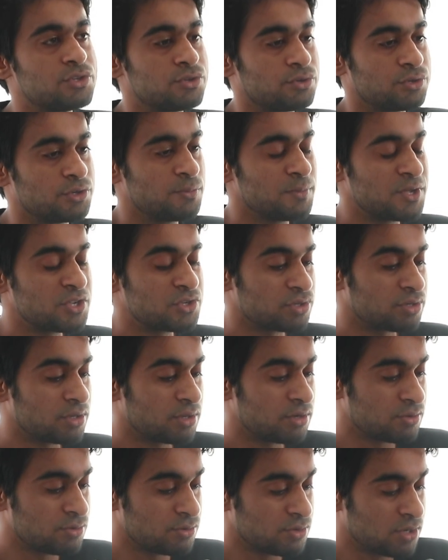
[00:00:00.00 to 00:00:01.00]
Sure. You mentioned,
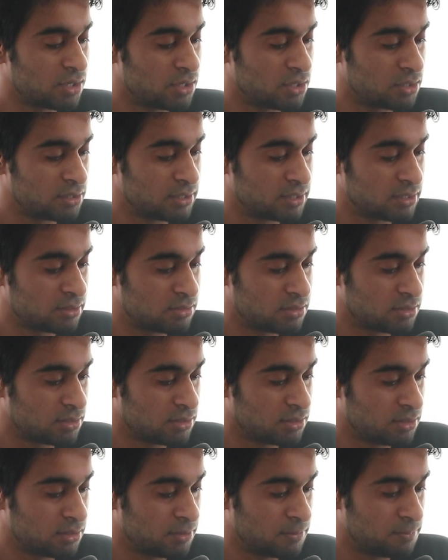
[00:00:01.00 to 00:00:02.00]
you know, that
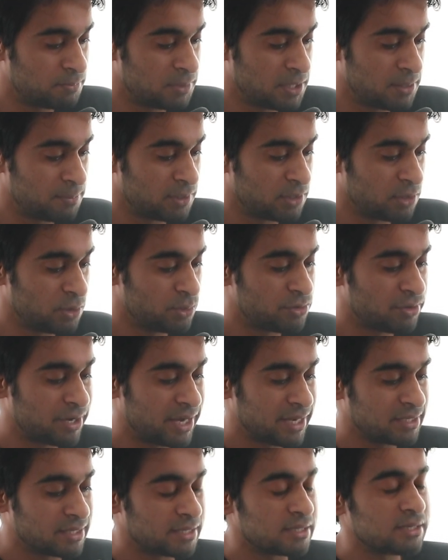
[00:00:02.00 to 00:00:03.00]
people who
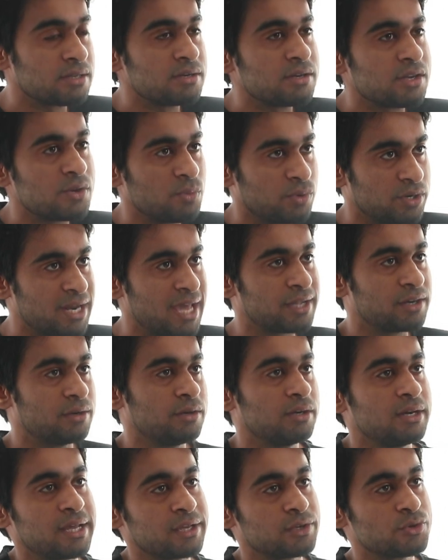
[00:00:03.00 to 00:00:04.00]
create content in
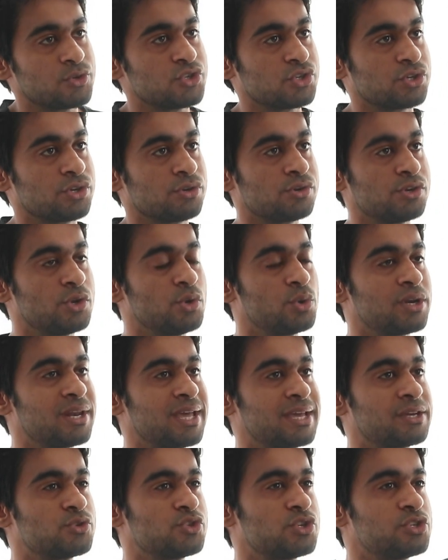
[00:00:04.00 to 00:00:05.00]
vernacular language, you know, in local
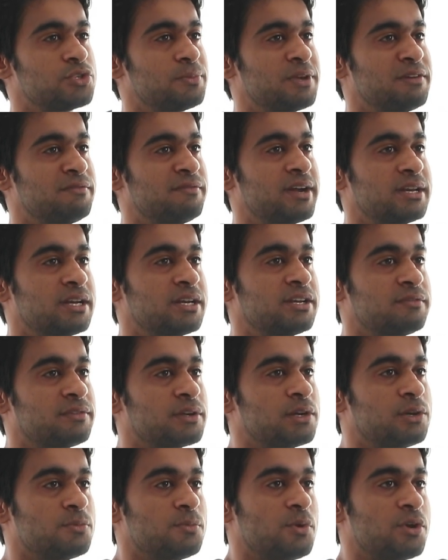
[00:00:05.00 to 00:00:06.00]
languages may find it
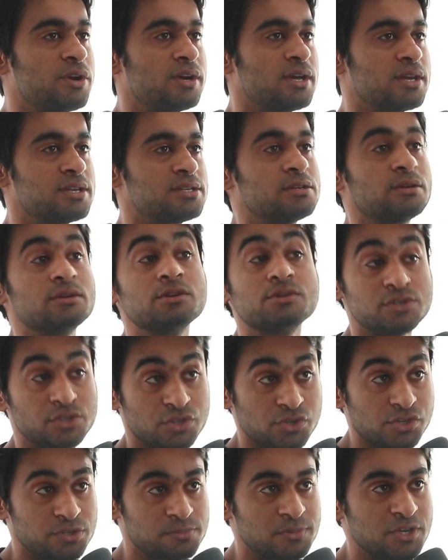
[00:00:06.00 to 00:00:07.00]
difficult to monetize. And you
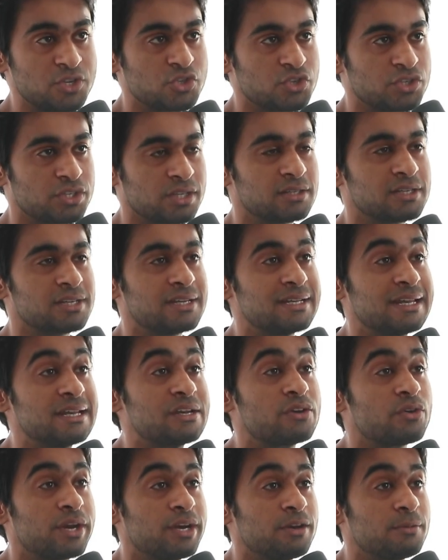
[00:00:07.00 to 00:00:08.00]
just mentioned that the
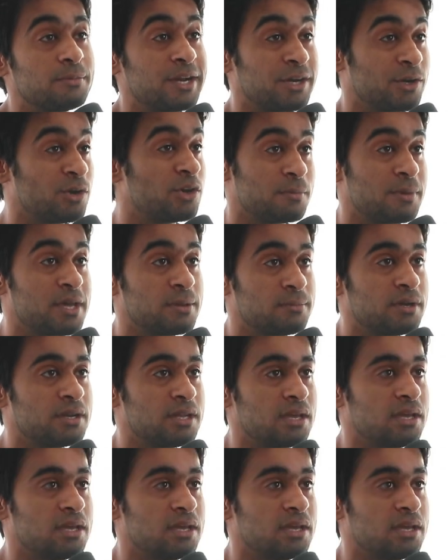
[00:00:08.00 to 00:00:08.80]
content creator might not make